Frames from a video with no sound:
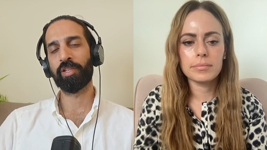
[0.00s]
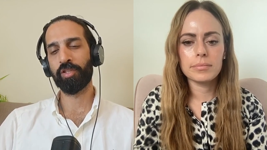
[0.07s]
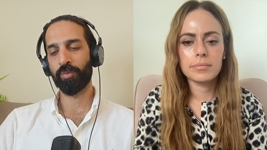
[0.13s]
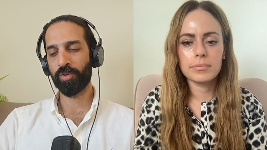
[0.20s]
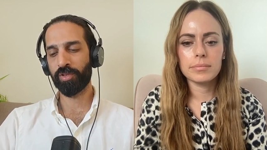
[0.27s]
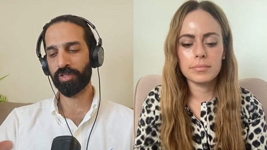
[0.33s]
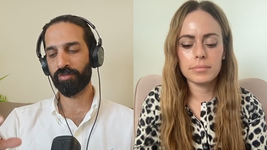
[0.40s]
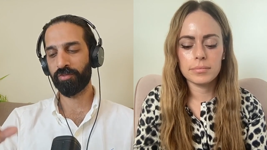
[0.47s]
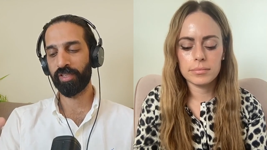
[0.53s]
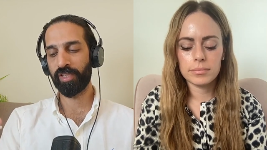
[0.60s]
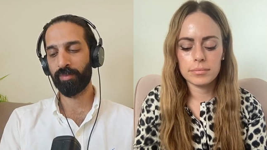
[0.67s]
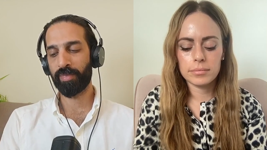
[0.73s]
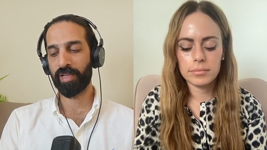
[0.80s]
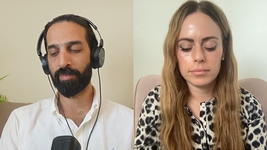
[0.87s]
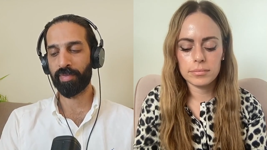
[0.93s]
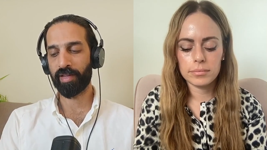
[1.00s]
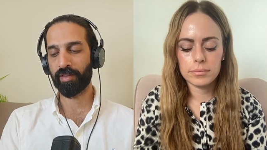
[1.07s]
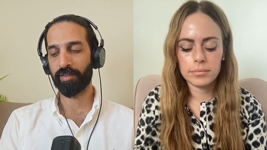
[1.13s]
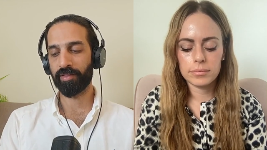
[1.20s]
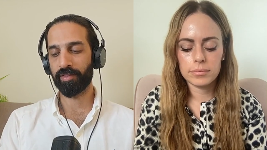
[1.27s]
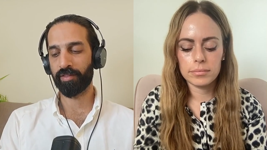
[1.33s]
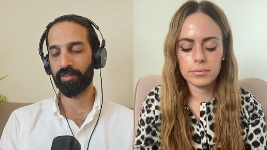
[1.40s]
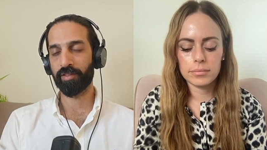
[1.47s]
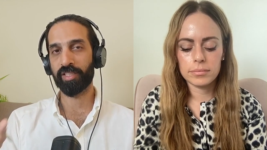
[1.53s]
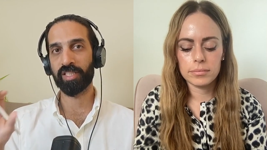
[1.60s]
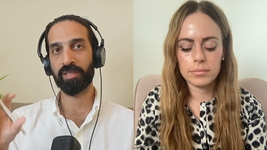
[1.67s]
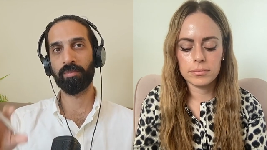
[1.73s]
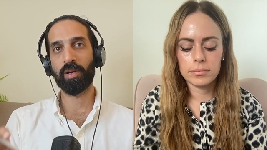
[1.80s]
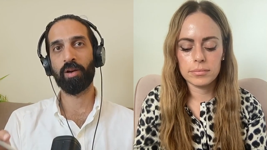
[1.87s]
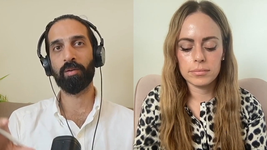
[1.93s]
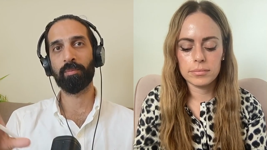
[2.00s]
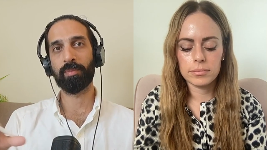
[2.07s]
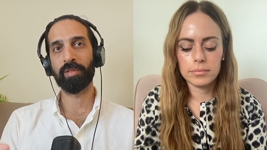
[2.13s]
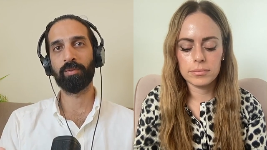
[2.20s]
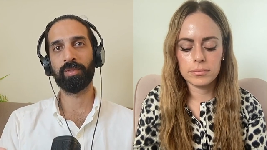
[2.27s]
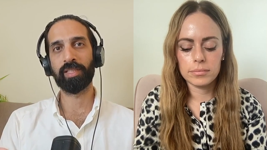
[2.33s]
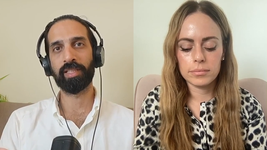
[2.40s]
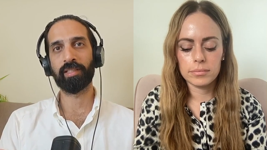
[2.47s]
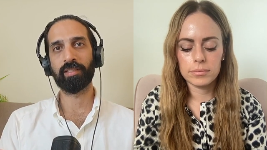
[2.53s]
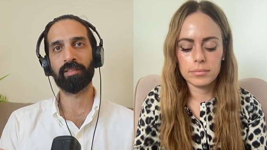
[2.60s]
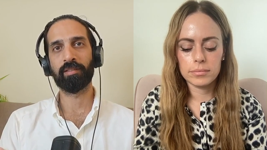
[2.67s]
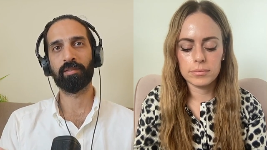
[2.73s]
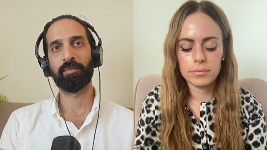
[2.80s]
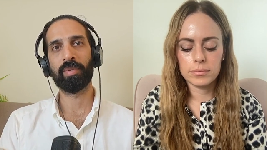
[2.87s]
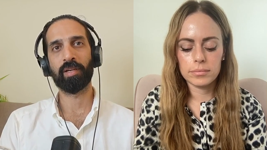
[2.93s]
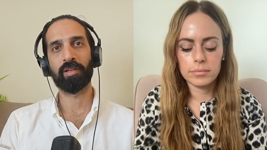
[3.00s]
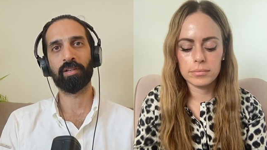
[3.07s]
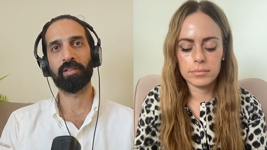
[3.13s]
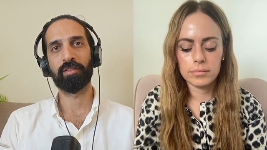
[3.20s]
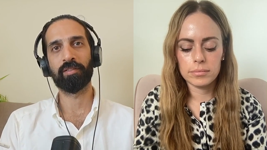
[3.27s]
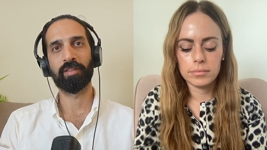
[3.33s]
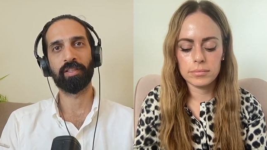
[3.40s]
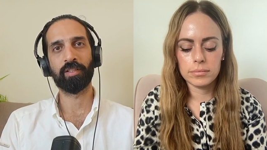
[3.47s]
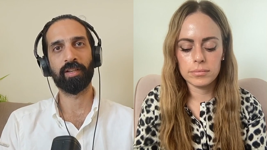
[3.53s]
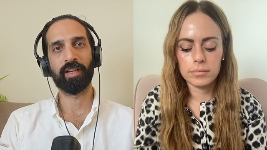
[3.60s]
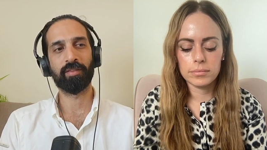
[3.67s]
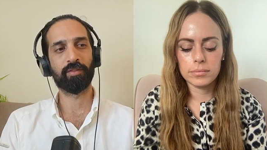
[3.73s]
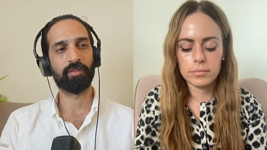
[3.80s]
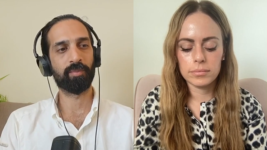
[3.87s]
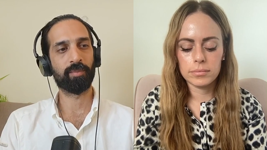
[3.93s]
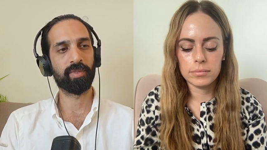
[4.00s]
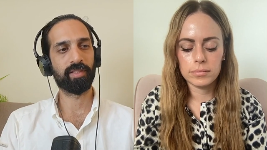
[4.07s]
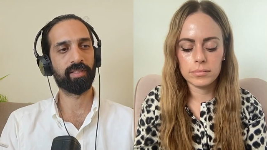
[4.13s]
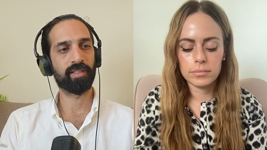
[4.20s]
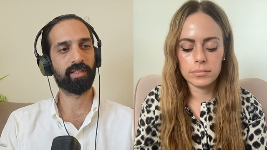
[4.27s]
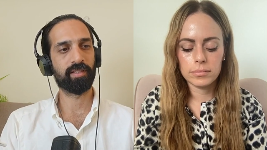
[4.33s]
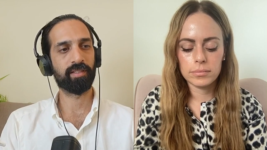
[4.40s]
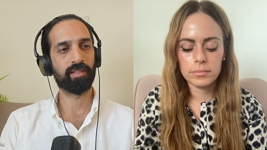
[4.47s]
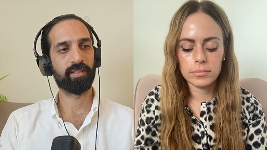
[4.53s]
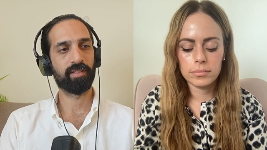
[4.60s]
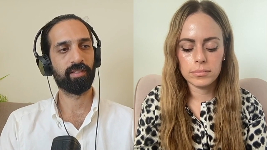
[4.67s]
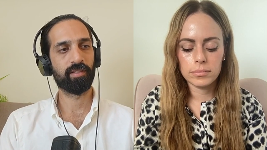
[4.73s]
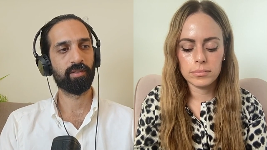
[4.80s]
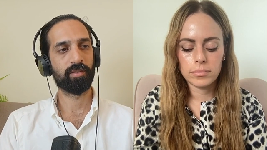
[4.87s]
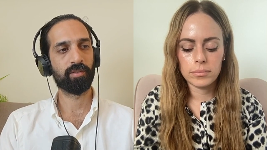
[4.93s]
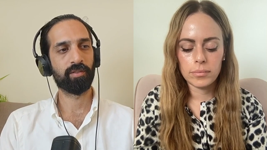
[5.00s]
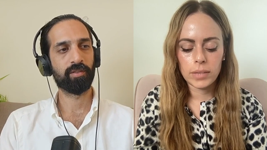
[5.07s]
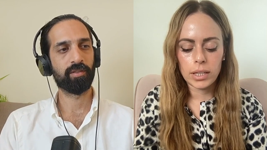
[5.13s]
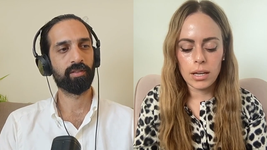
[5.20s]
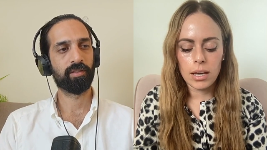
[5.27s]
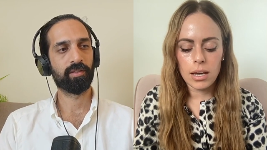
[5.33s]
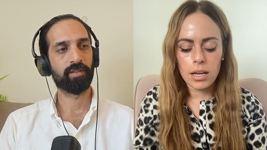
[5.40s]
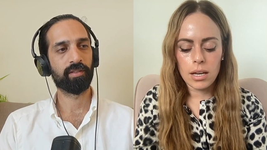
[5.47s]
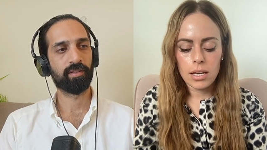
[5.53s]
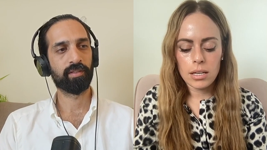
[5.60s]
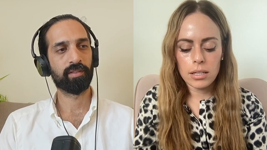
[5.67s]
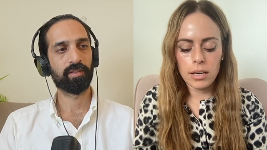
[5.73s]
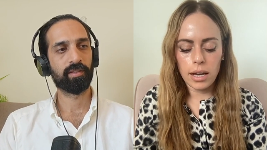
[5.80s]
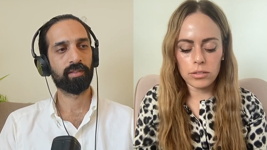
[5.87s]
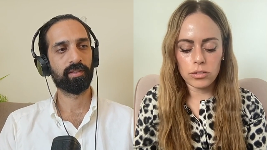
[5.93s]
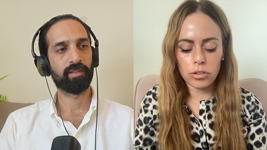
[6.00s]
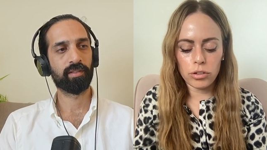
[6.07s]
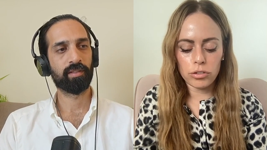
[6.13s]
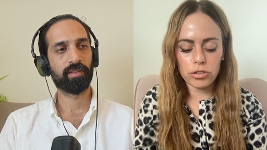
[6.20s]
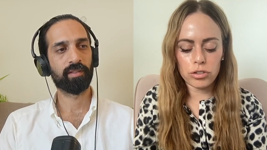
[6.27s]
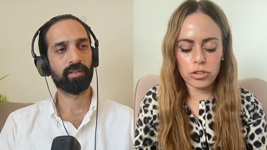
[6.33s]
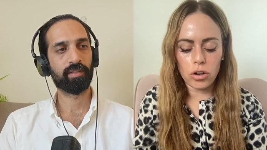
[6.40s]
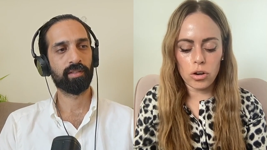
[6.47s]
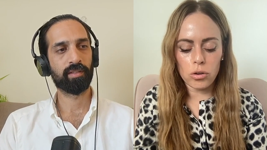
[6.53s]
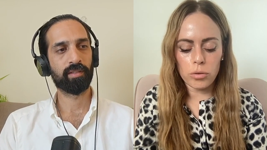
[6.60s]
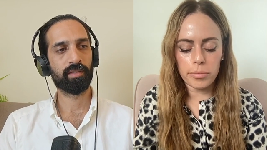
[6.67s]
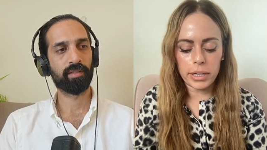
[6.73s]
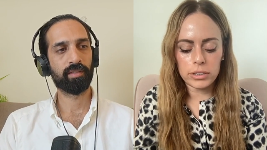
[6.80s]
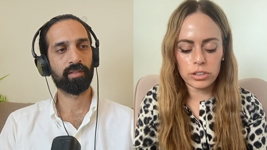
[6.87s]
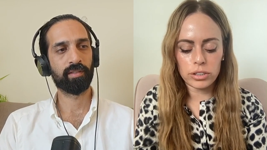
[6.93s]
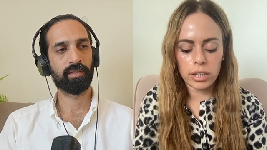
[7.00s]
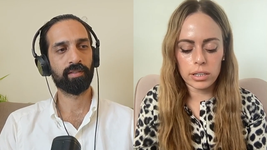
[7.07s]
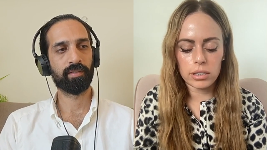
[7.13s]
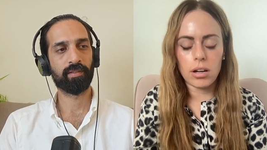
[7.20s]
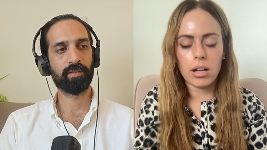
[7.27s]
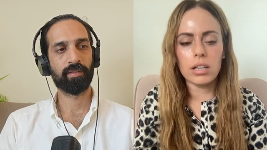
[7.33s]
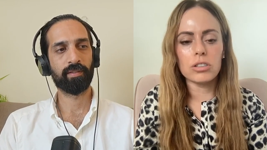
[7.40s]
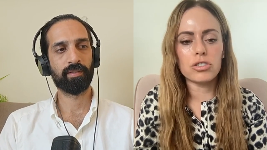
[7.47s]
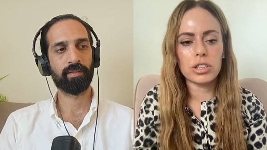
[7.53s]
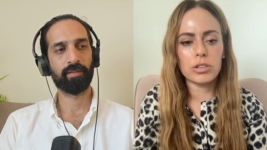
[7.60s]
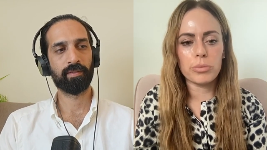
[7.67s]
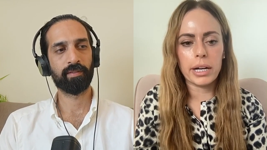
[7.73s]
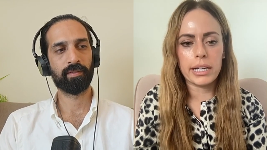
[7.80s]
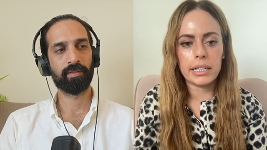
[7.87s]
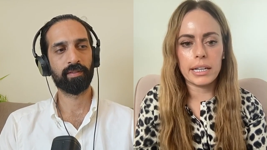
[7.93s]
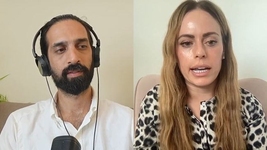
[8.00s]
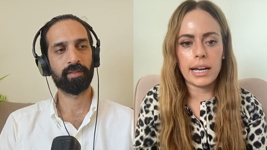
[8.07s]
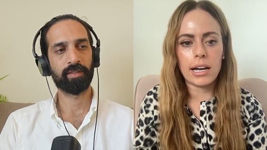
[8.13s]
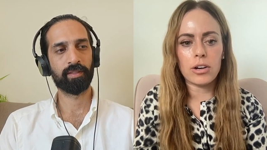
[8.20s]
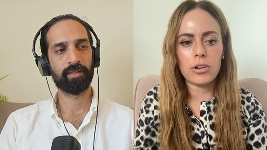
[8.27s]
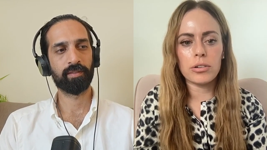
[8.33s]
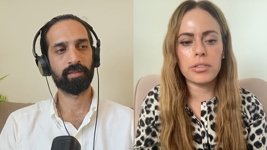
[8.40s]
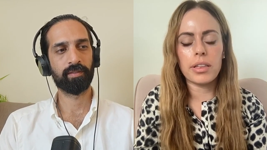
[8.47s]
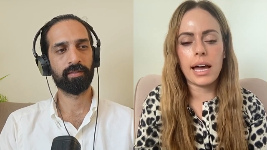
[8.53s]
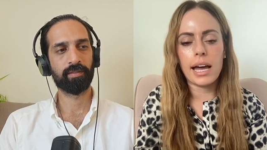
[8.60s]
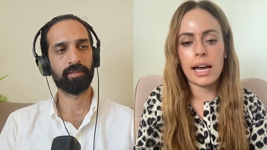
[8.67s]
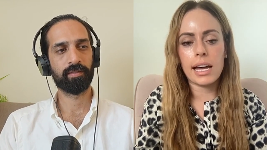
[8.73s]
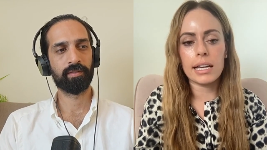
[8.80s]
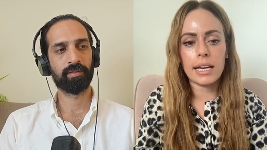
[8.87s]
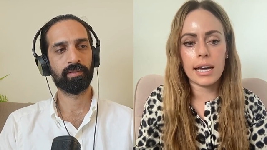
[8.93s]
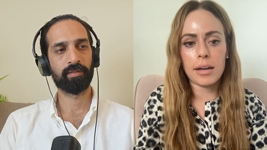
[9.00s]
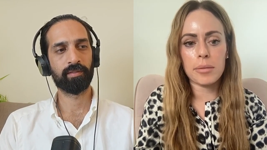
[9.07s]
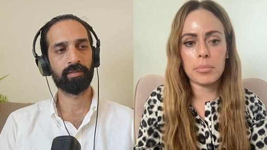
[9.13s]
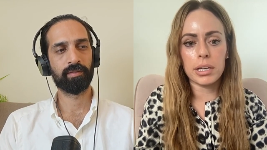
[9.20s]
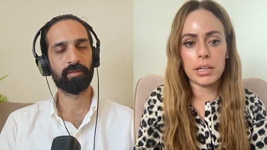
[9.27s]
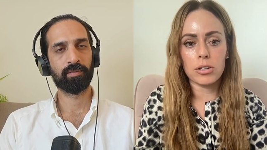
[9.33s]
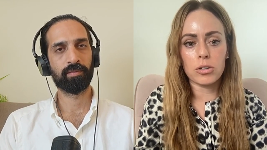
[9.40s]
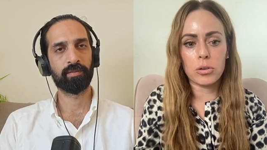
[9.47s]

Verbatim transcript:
Speaker 1: could you walk us through a little bit about the the smart building part that you have of the business?
Speaker 2: Yeah, so there's so much technology right now that can be